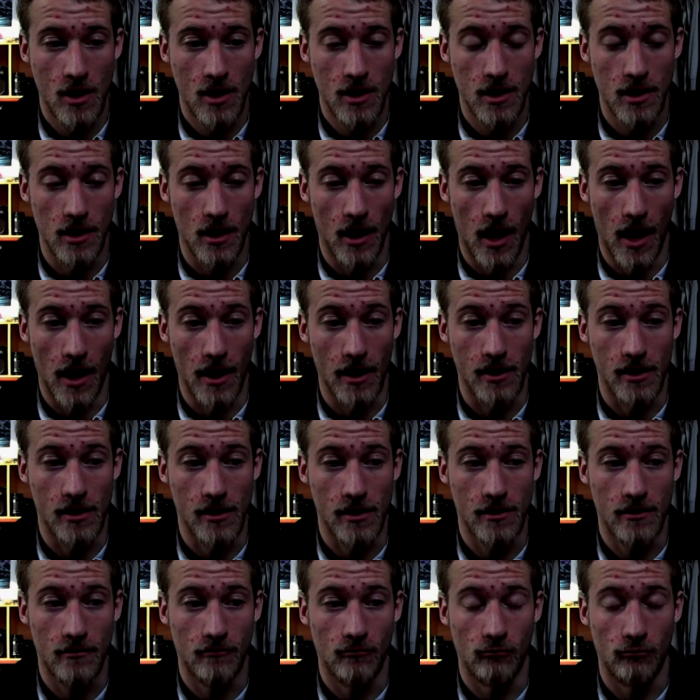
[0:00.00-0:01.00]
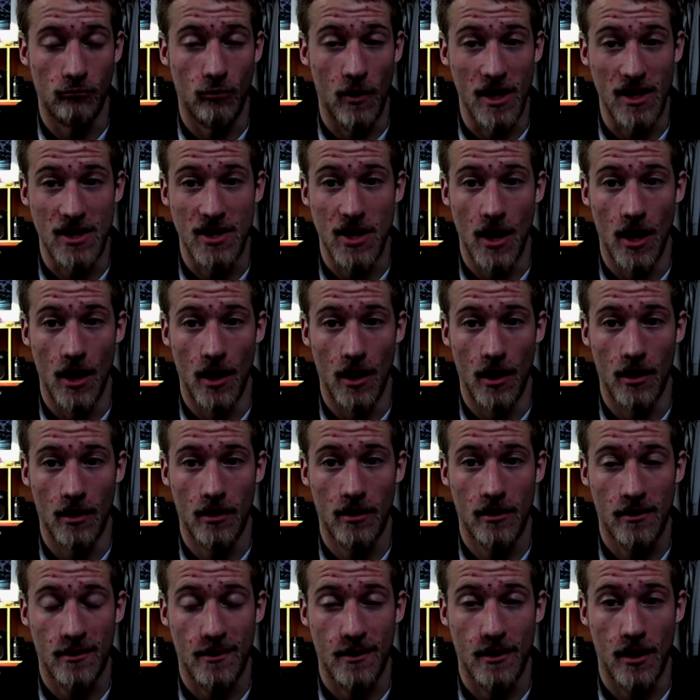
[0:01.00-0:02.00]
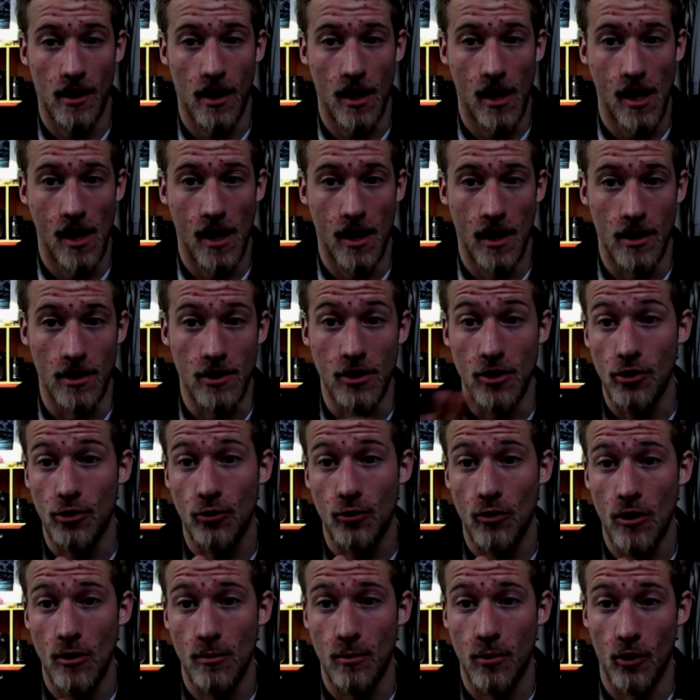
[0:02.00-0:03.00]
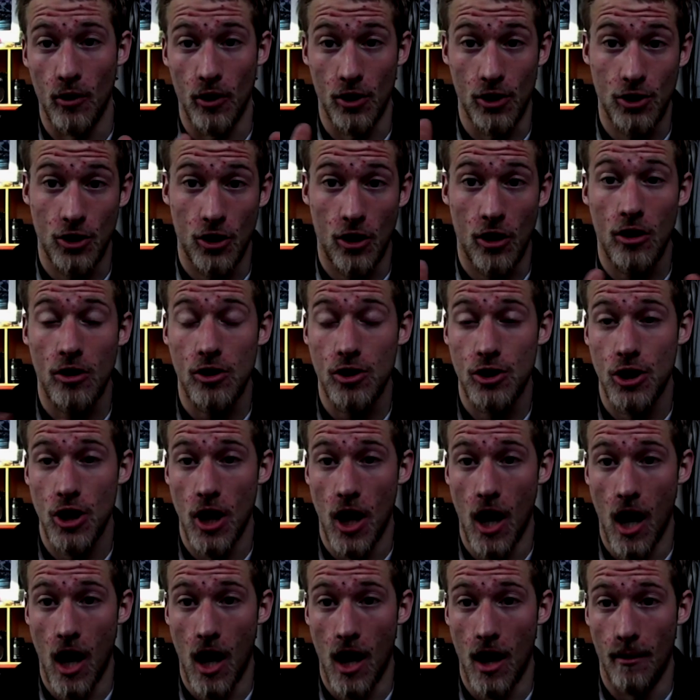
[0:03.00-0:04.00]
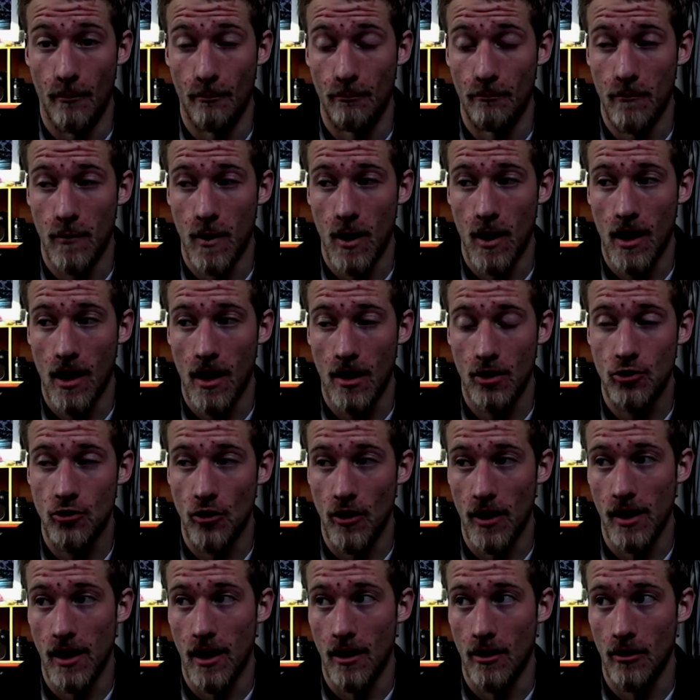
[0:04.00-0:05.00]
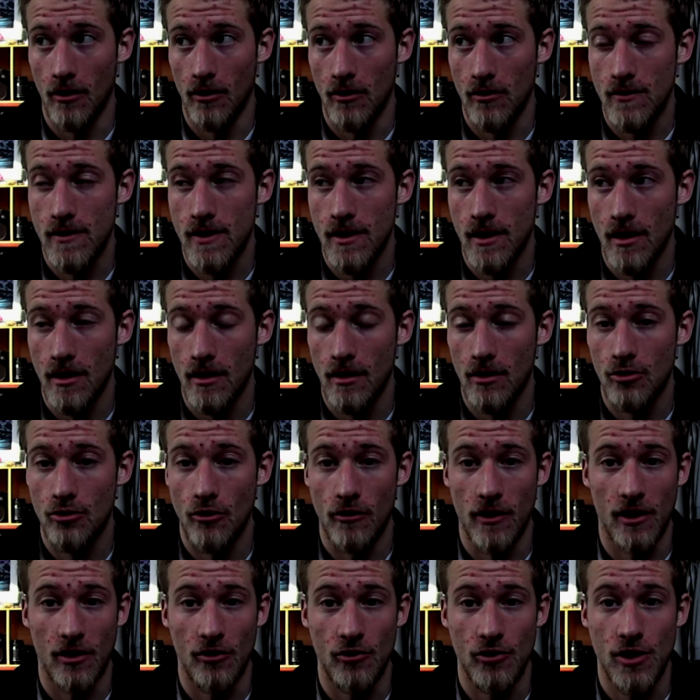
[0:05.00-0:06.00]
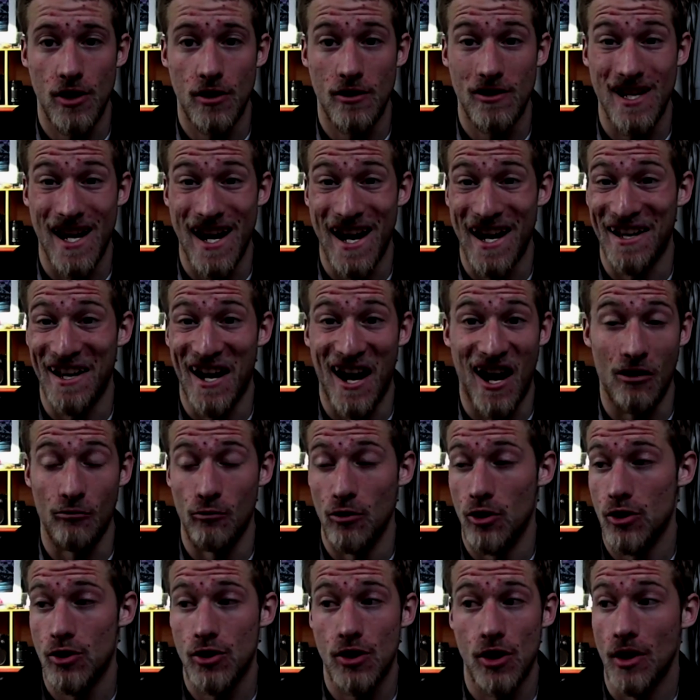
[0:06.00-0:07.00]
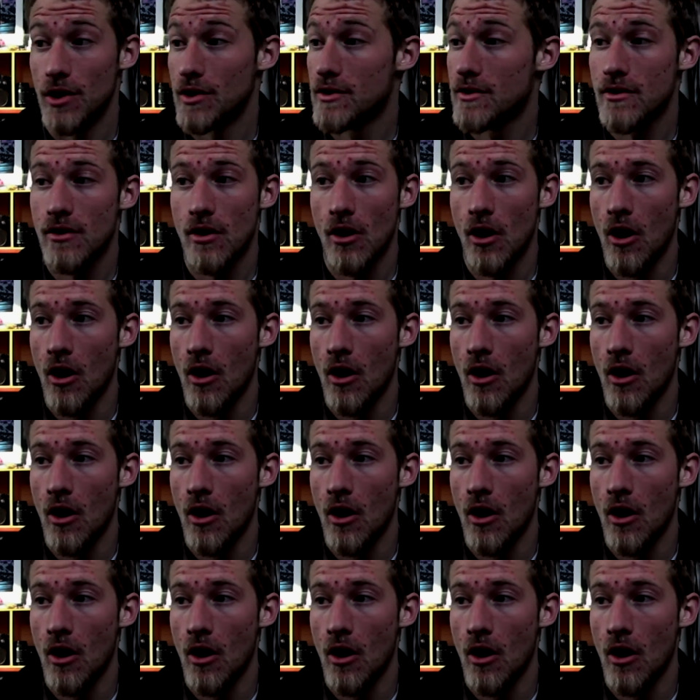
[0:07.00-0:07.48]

I went to a youth group or a church during those years, and I was just